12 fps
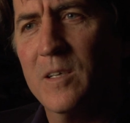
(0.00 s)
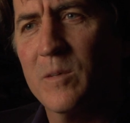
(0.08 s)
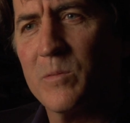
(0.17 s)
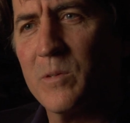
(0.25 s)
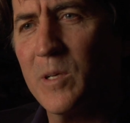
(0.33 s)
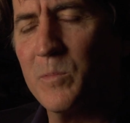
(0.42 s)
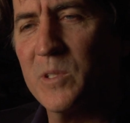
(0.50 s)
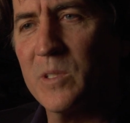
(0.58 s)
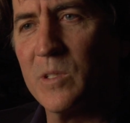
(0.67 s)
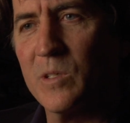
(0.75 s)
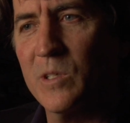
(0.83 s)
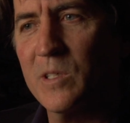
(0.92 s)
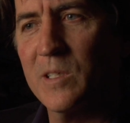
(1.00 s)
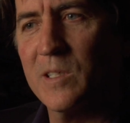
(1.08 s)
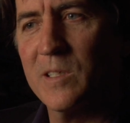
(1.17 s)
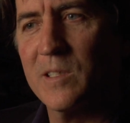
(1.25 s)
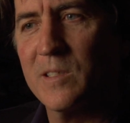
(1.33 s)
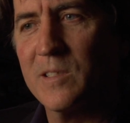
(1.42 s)
perhaps in a
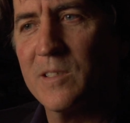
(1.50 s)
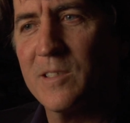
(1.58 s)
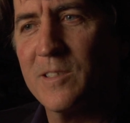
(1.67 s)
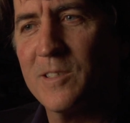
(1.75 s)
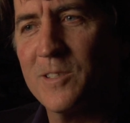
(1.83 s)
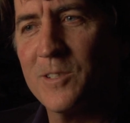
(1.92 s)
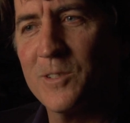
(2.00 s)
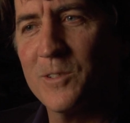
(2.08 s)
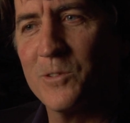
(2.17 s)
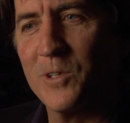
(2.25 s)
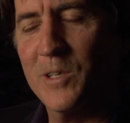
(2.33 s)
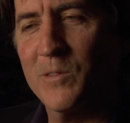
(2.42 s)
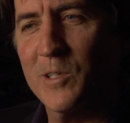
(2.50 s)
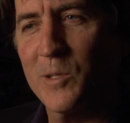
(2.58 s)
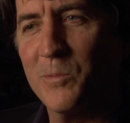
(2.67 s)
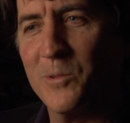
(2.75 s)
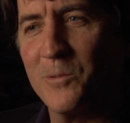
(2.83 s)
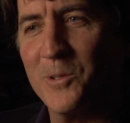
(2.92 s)
car, driving
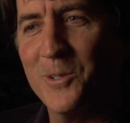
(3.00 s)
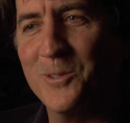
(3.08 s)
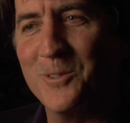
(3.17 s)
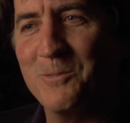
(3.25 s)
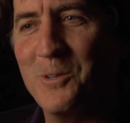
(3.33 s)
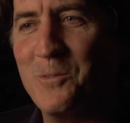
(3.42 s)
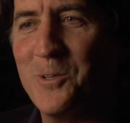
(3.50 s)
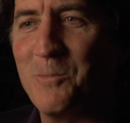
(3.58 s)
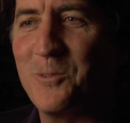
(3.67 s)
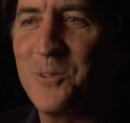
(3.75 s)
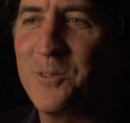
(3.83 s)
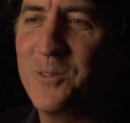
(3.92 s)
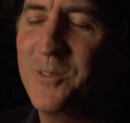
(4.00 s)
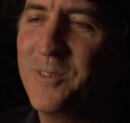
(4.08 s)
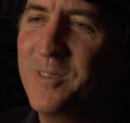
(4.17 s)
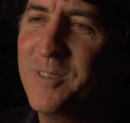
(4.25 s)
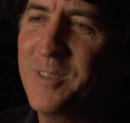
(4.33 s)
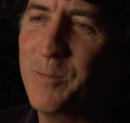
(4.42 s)
up the road, maybe up
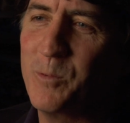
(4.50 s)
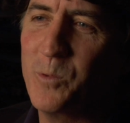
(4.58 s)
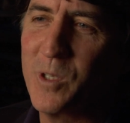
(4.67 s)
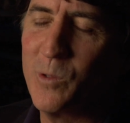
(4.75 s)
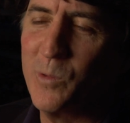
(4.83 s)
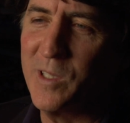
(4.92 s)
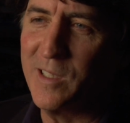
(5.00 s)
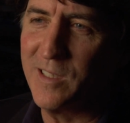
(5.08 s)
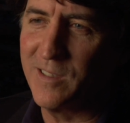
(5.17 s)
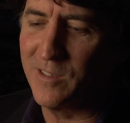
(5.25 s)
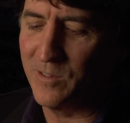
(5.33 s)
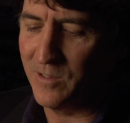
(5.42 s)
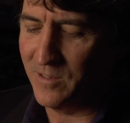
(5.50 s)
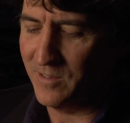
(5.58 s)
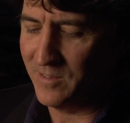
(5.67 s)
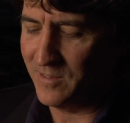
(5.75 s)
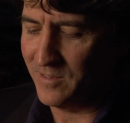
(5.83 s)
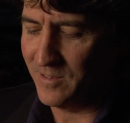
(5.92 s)
101 or
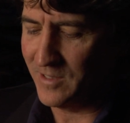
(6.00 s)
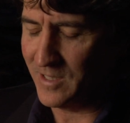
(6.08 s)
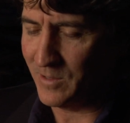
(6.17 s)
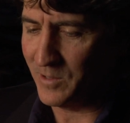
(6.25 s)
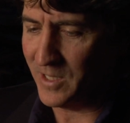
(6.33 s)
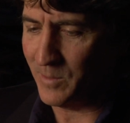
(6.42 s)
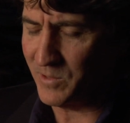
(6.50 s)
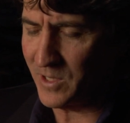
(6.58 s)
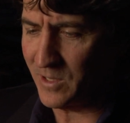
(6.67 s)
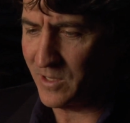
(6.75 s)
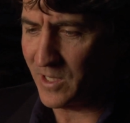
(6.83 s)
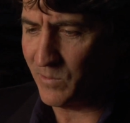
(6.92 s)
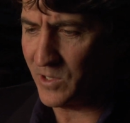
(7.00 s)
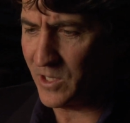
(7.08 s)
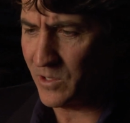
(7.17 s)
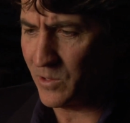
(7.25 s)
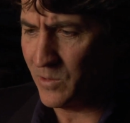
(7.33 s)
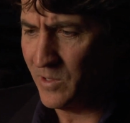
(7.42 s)
that way up to San
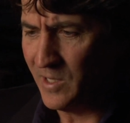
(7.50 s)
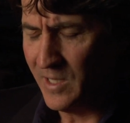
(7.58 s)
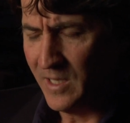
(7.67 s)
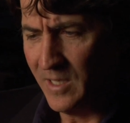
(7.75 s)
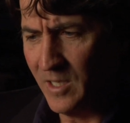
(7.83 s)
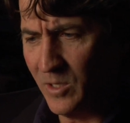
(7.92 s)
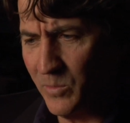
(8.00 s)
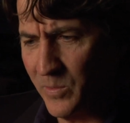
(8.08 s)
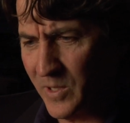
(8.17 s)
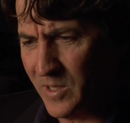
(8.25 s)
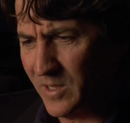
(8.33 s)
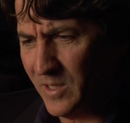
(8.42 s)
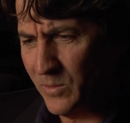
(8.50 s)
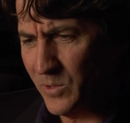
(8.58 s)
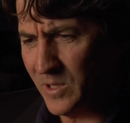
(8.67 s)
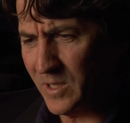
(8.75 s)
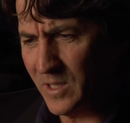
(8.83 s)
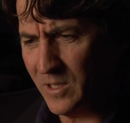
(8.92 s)
Francisco. But it
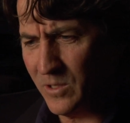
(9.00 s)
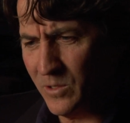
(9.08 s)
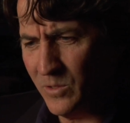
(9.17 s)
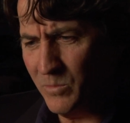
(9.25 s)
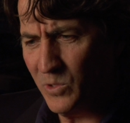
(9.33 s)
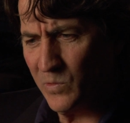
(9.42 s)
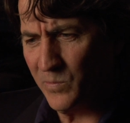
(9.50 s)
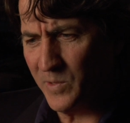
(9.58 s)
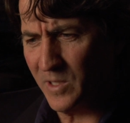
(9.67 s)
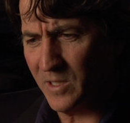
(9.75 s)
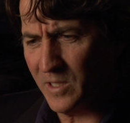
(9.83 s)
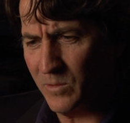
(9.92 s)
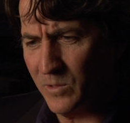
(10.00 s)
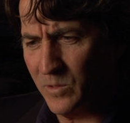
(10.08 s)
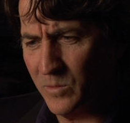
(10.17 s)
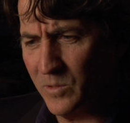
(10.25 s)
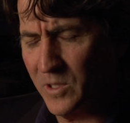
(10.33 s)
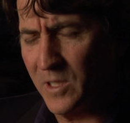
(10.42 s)
was the third movement that
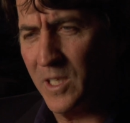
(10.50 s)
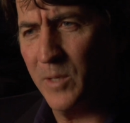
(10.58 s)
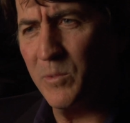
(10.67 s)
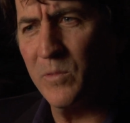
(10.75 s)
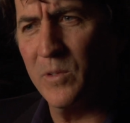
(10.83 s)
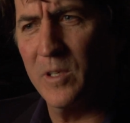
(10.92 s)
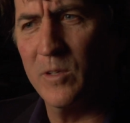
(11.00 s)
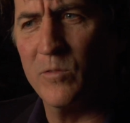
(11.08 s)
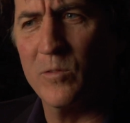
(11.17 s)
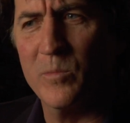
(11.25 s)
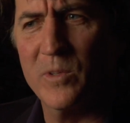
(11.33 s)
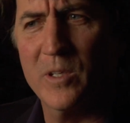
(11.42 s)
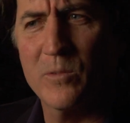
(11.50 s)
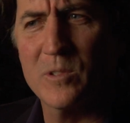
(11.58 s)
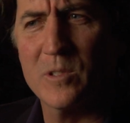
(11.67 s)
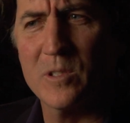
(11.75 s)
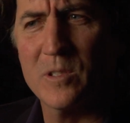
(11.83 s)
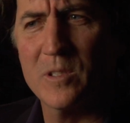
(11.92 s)
was really captivating for me. It
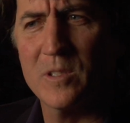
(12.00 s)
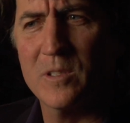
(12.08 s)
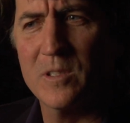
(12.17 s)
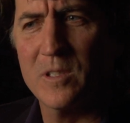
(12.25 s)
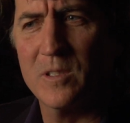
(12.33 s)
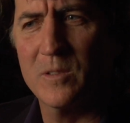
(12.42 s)
was the